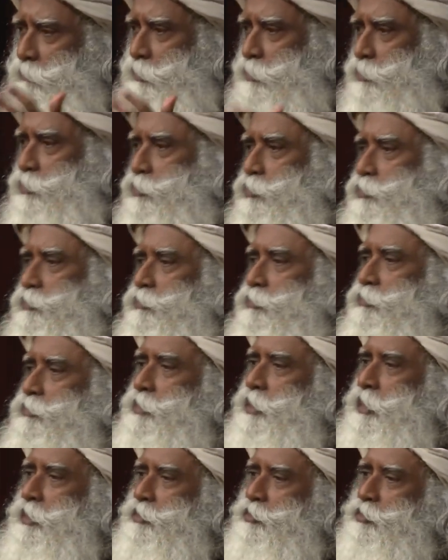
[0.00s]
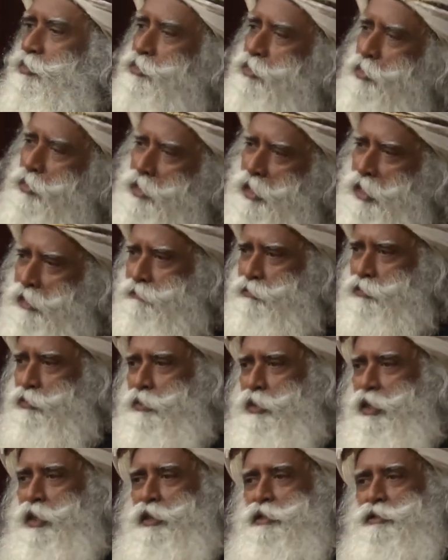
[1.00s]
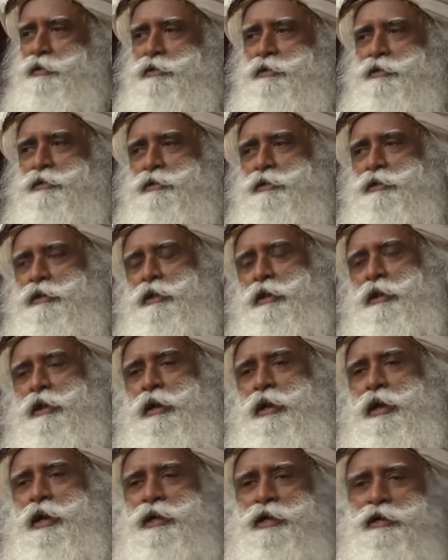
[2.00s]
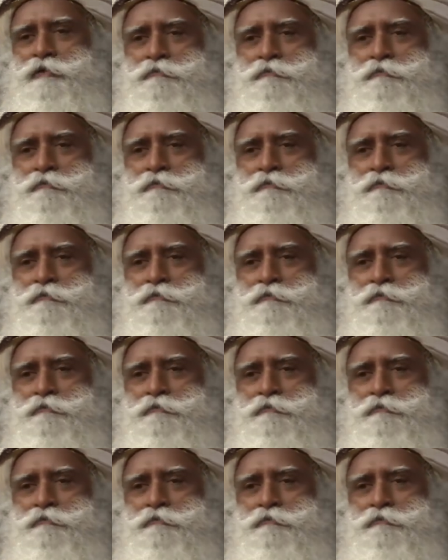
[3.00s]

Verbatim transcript: with you that you don't have two hands, And